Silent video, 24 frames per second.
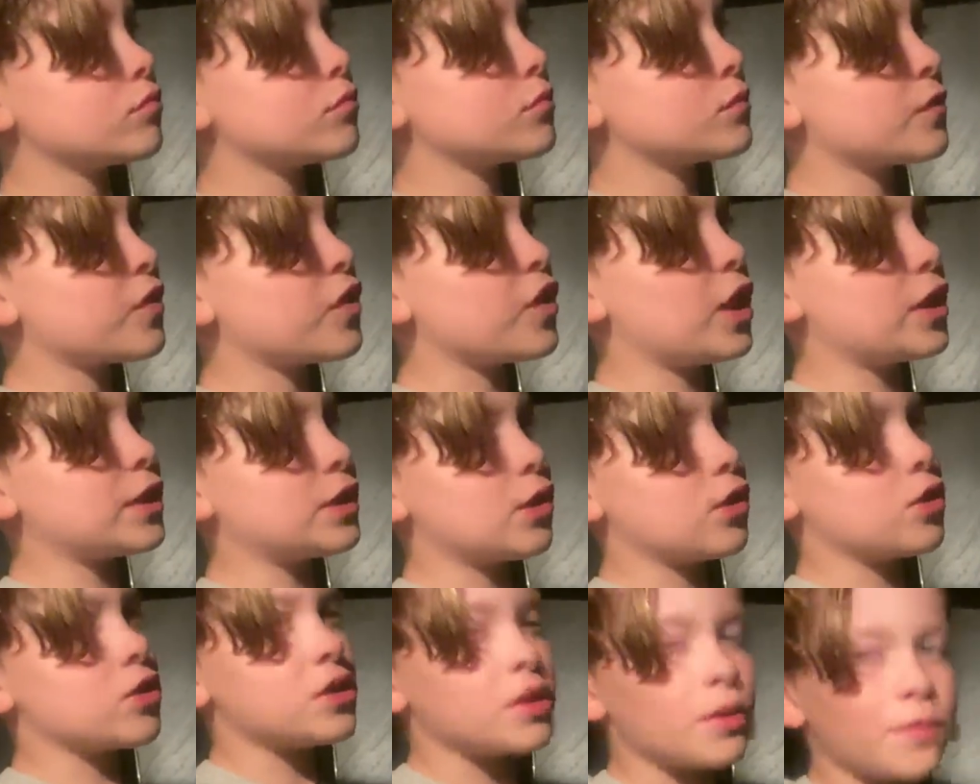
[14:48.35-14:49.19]
feel like there
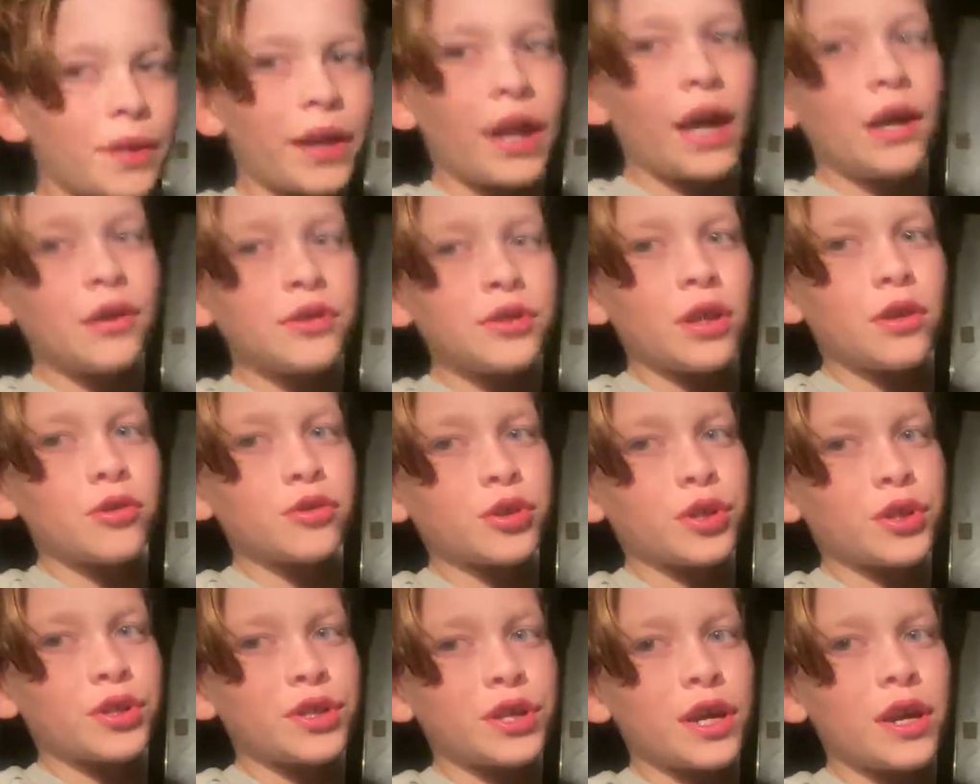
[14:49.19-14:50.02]
was something else I was
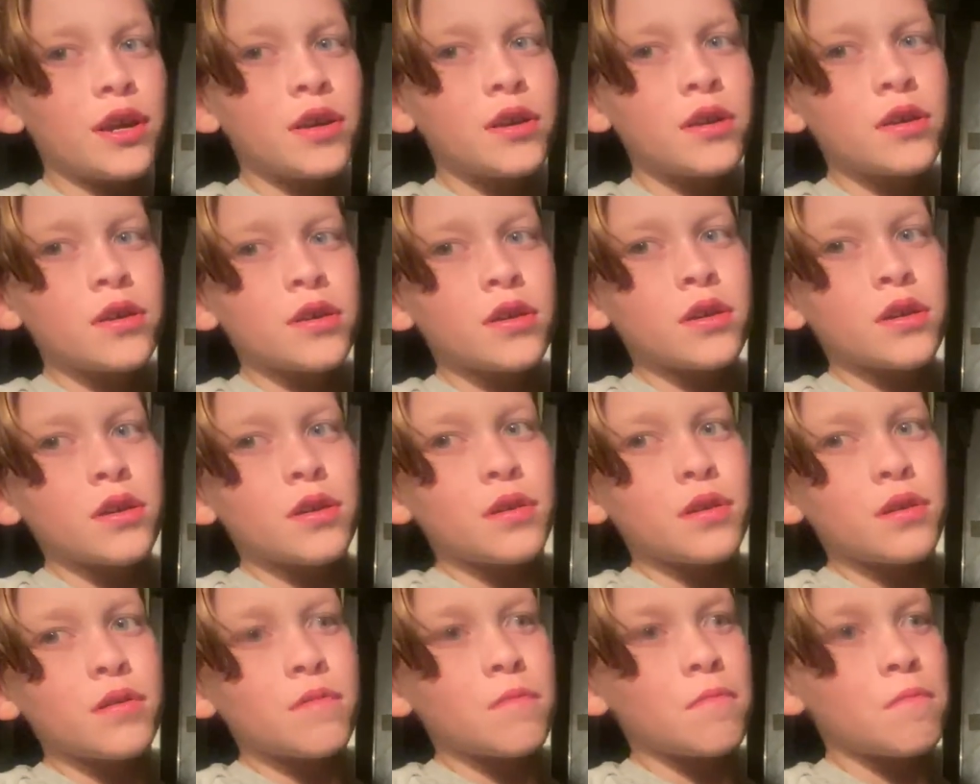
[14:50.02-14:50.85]
gonna say.
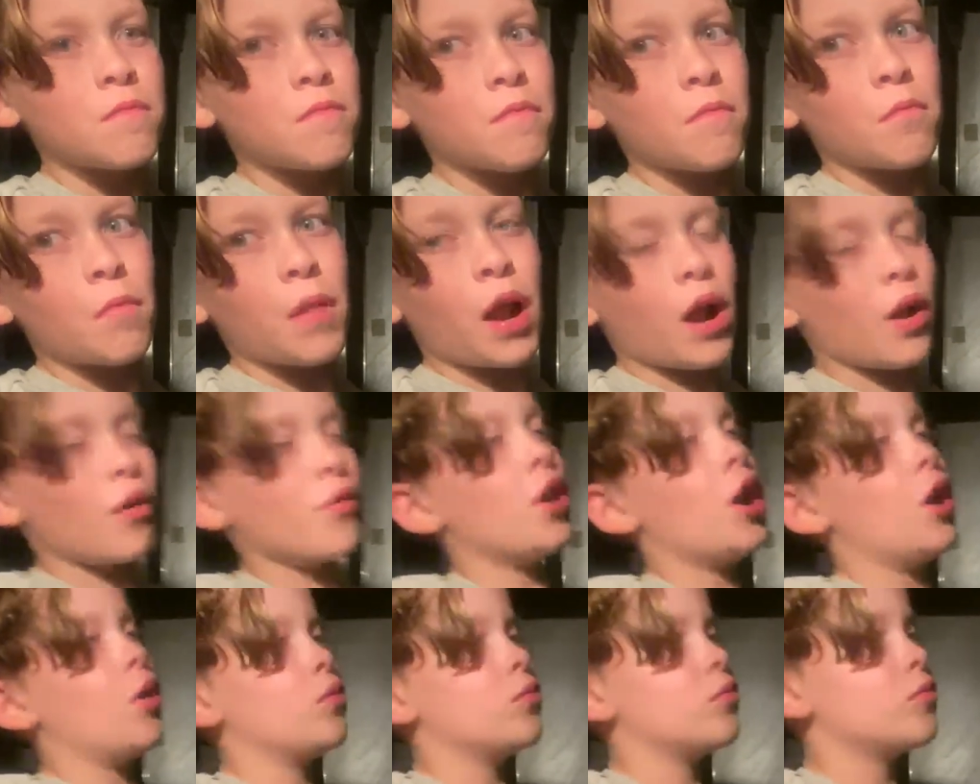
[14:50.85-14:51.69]
I don't
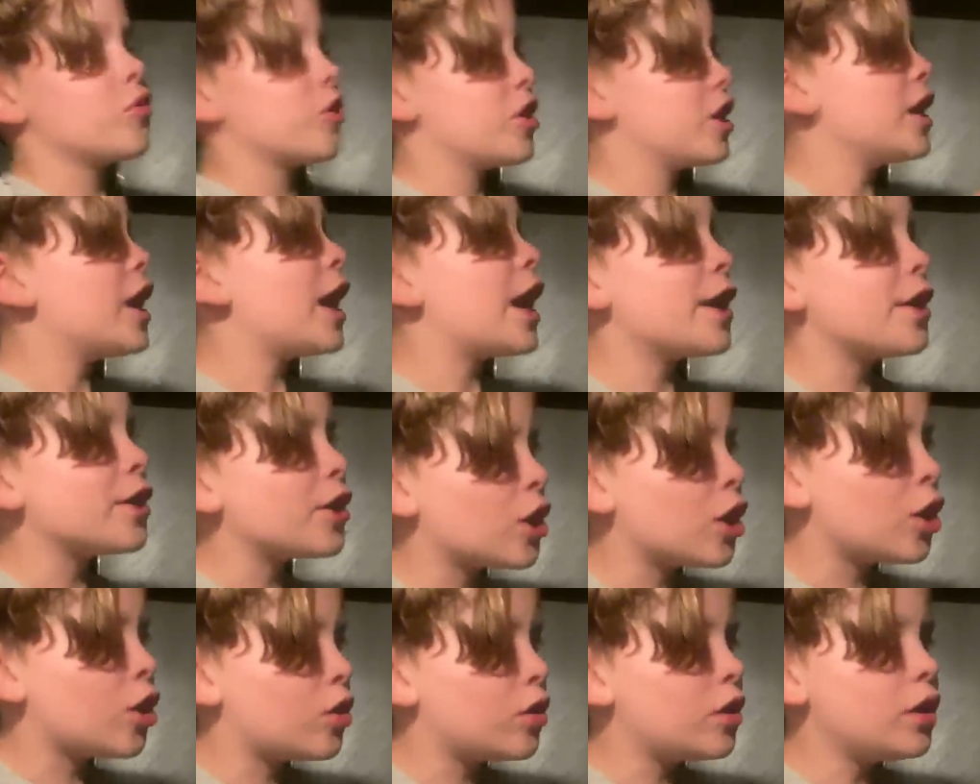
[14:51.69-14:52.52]
know.
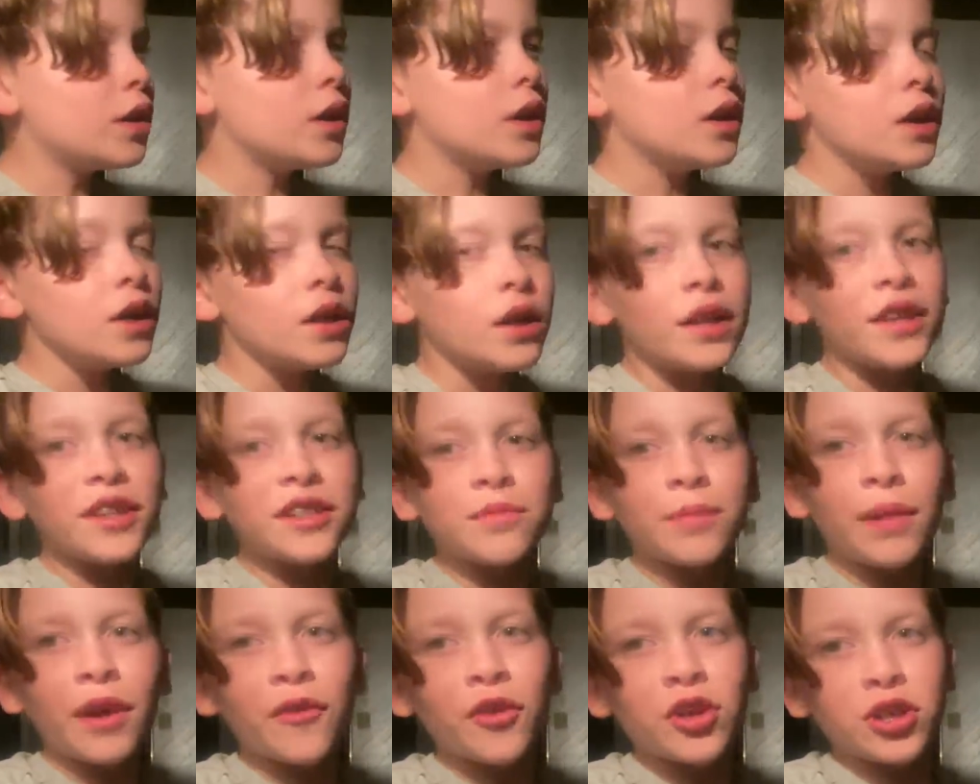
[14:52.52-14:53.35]
Idaho. This is
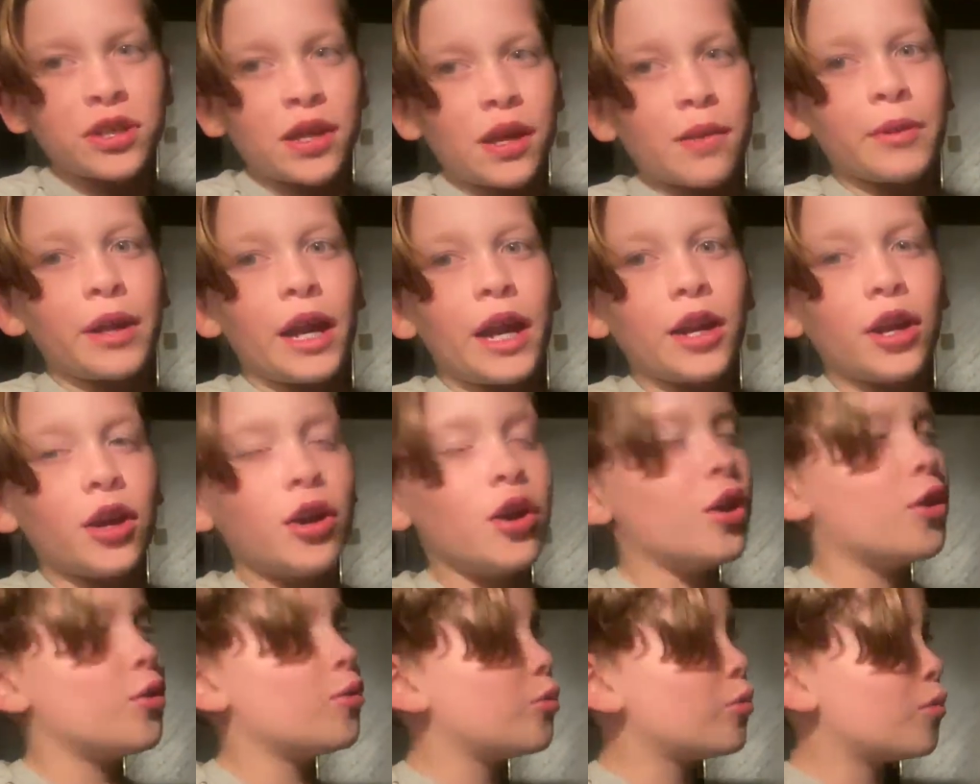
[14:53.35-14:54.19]
my first time in
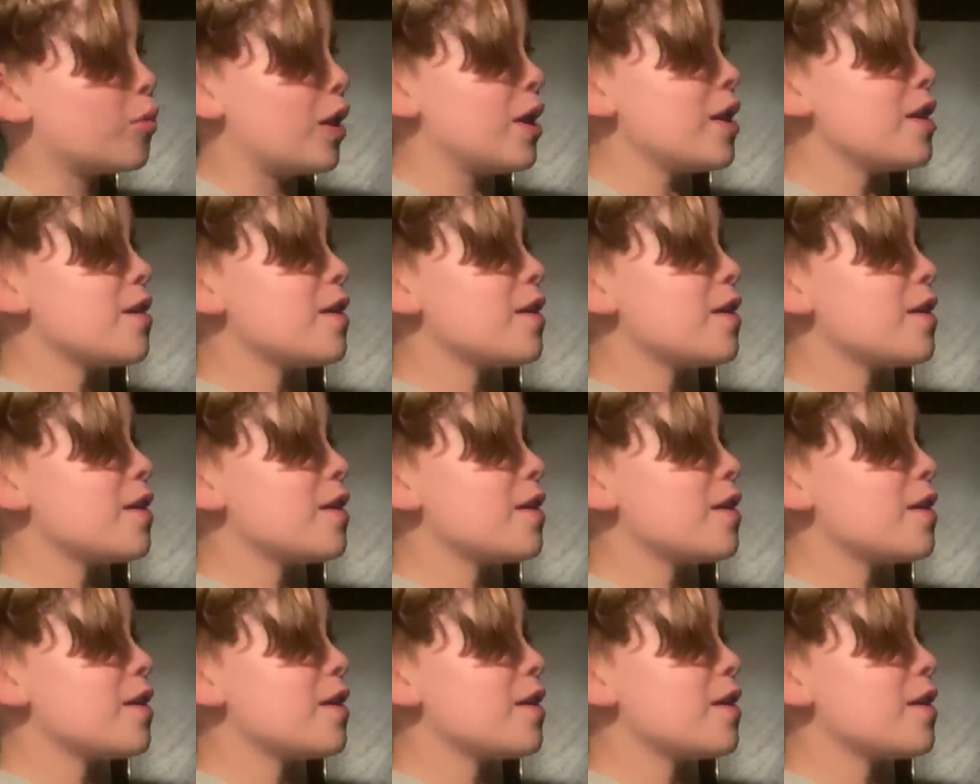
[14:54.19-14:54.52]
Idaho. What?